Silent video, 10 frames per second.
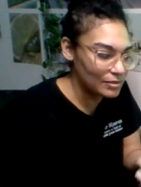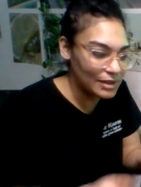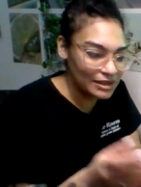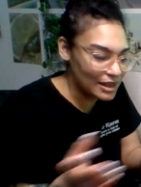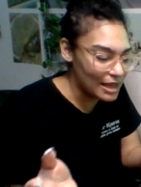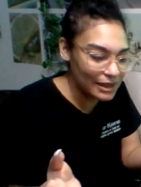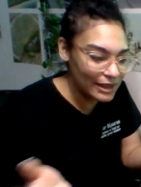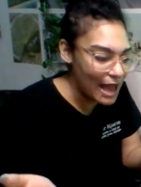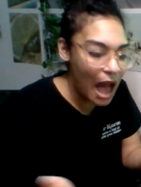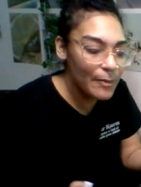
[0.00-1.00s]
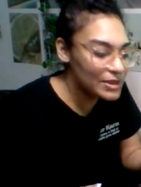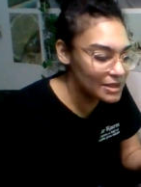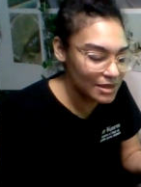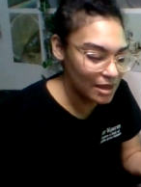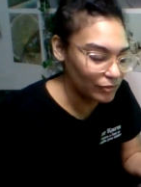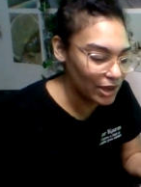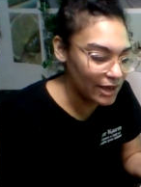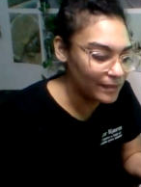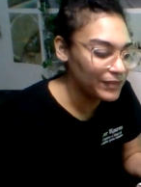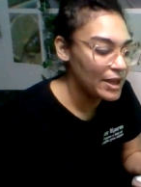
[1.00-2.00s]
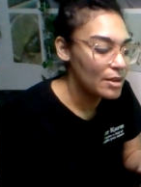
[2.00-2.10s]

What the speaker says: let it happen to them, right?